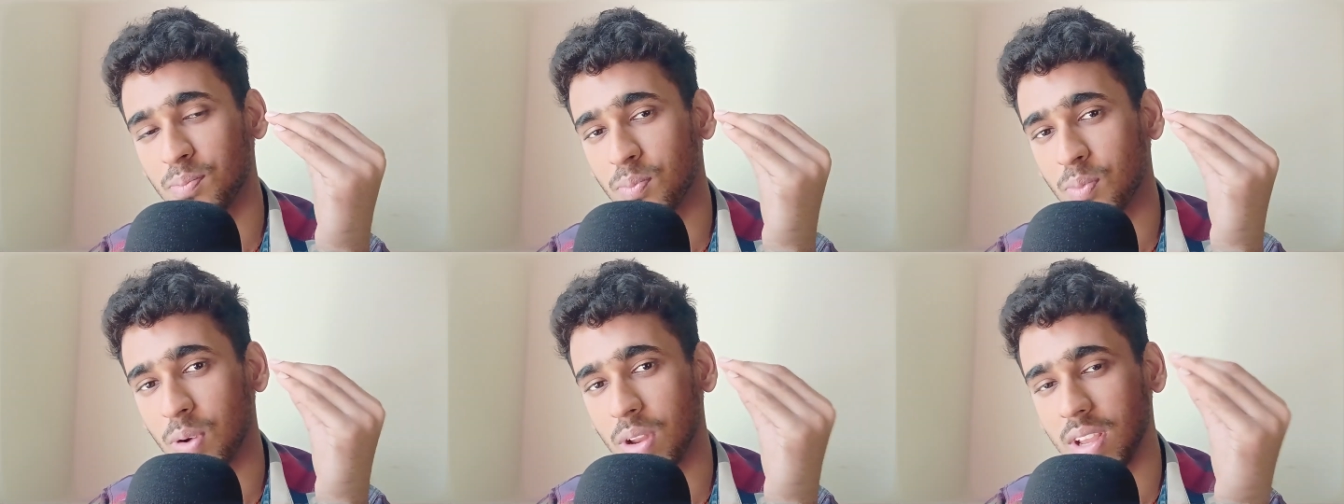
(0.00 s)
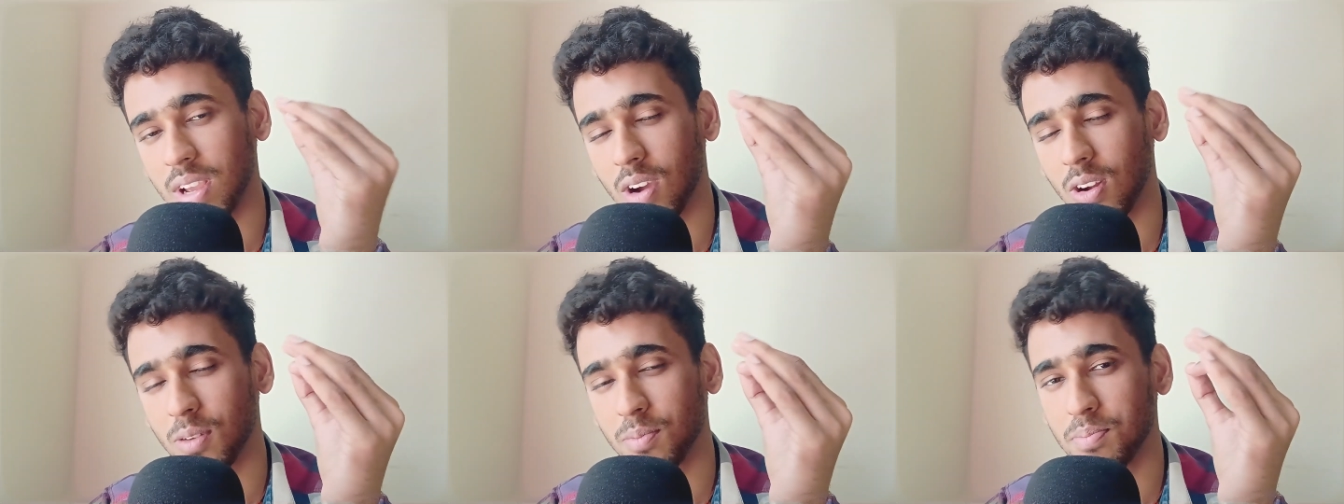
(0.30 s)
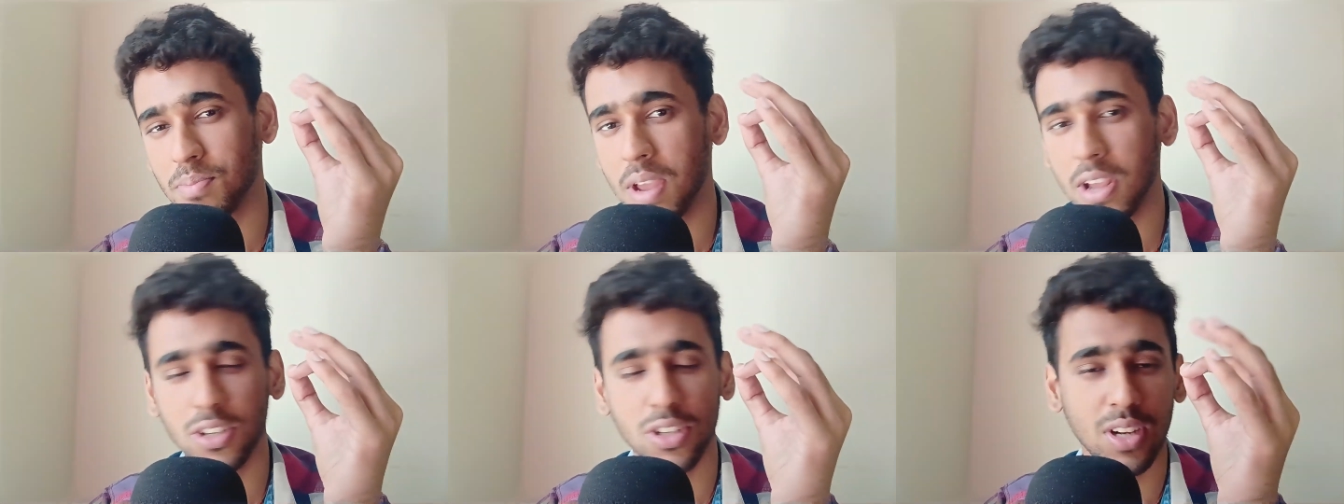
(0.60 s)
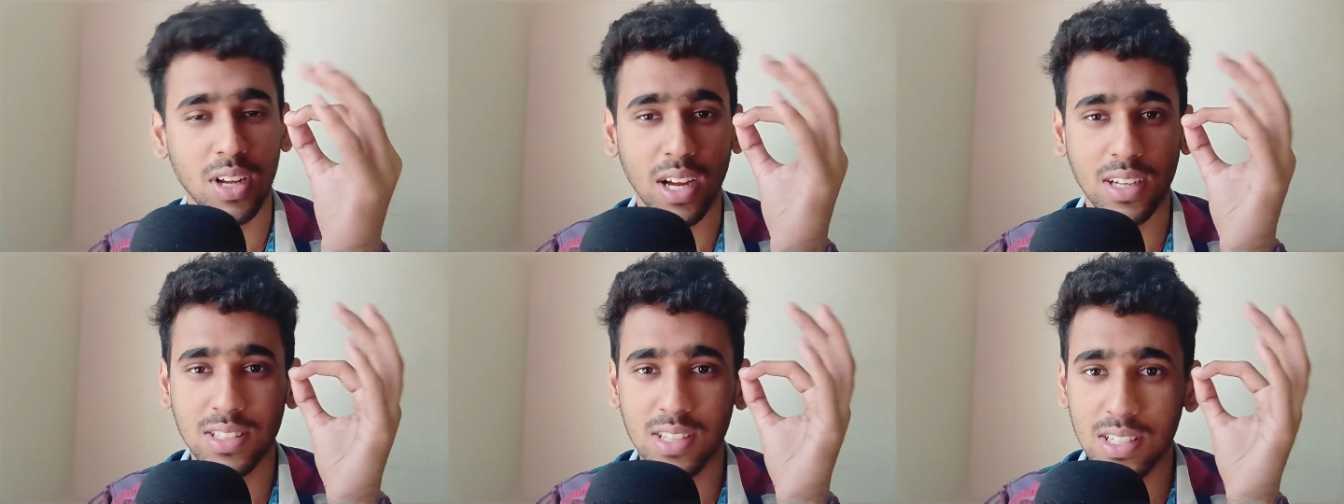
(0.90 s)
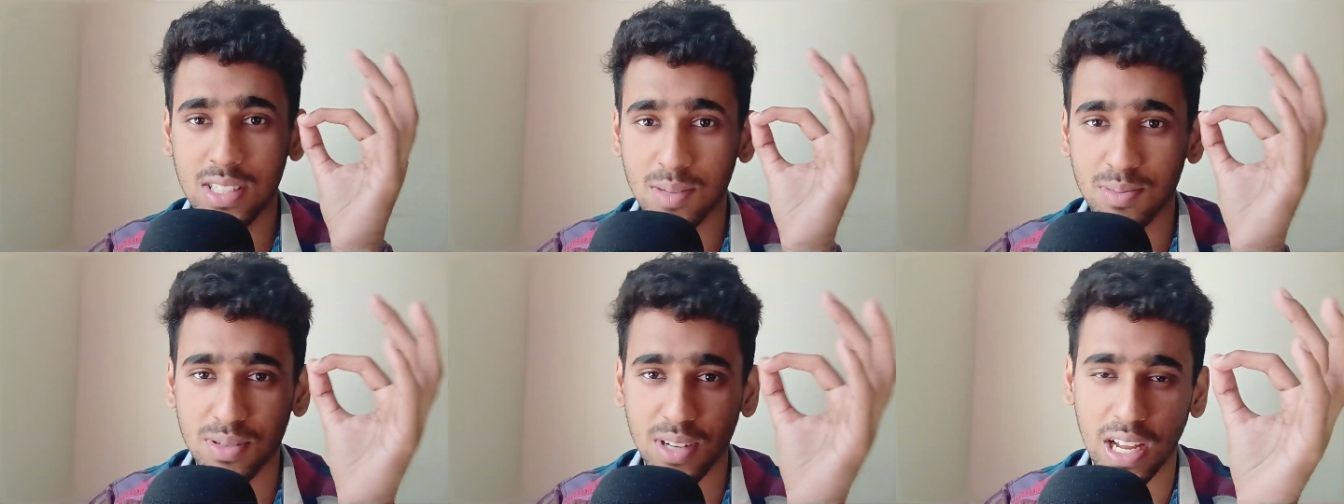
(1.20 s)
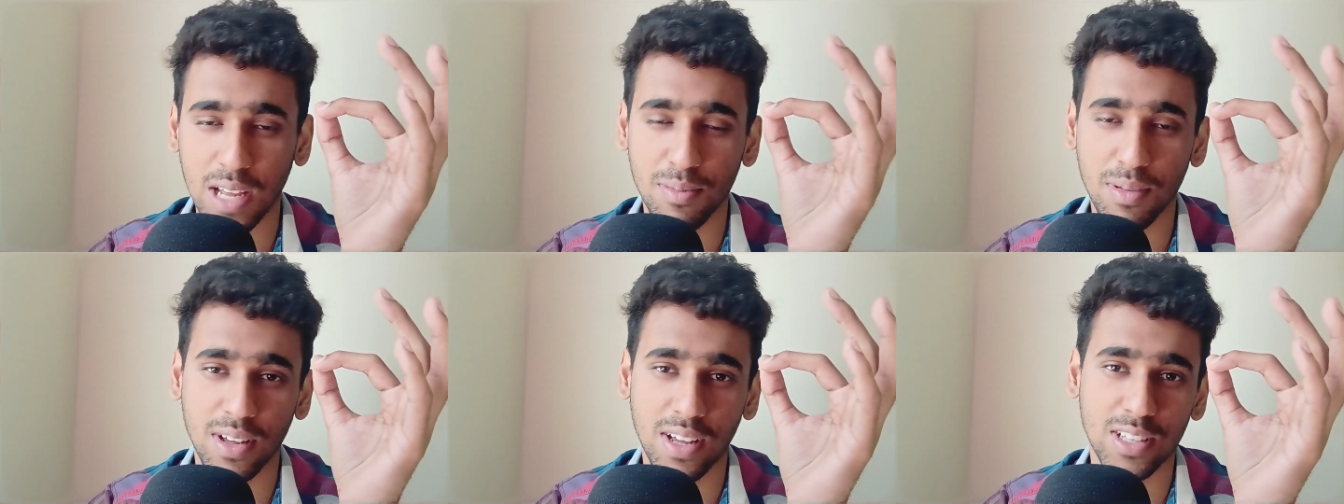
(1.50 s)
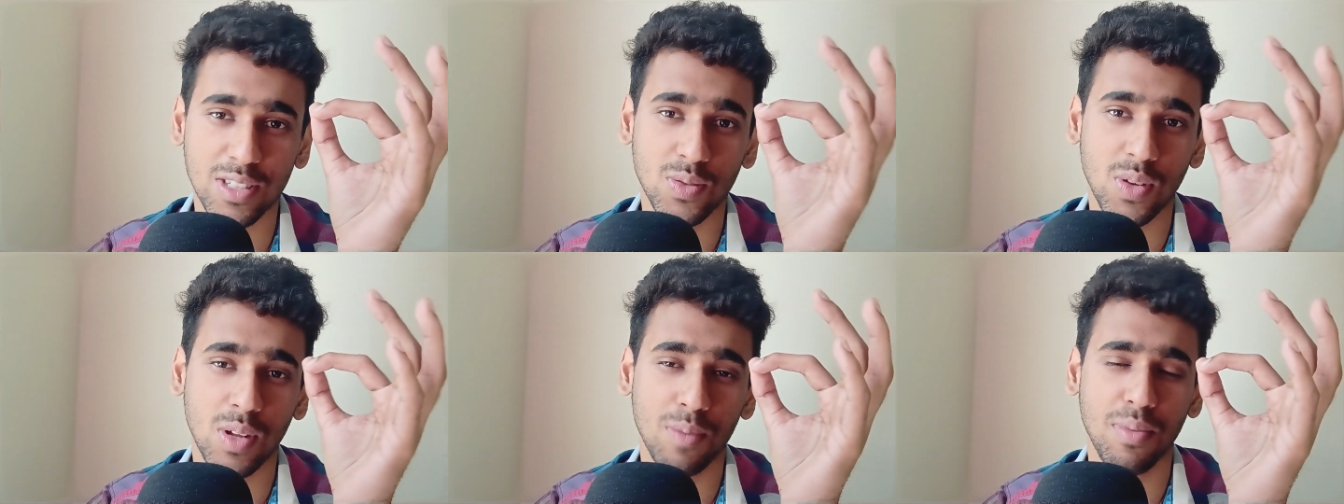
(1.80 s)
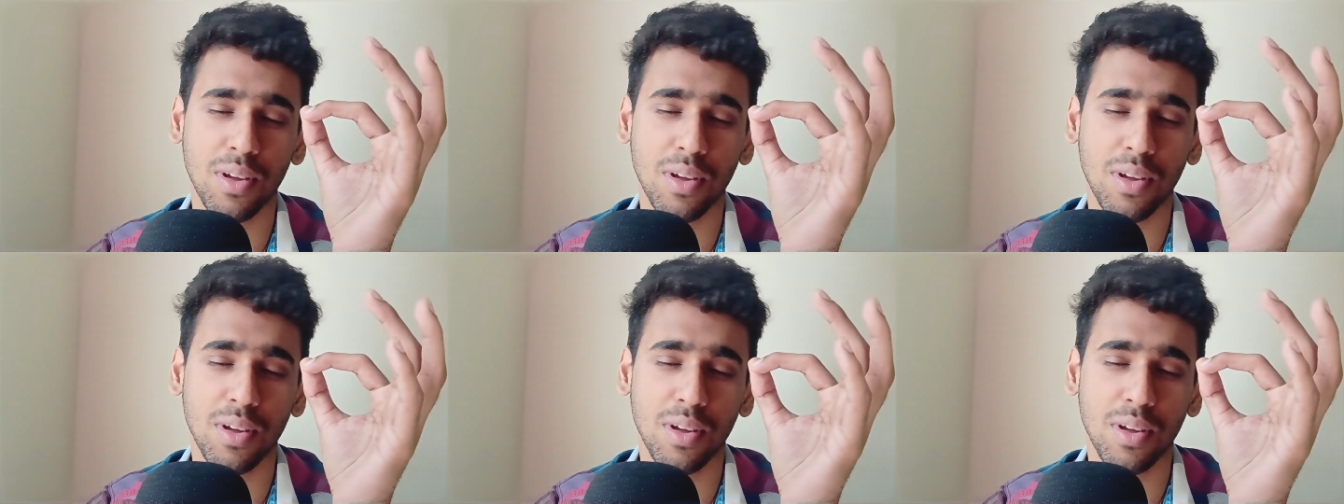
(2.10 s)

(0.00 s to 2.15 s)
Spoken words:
putting out, make sure to consider subscribing as well,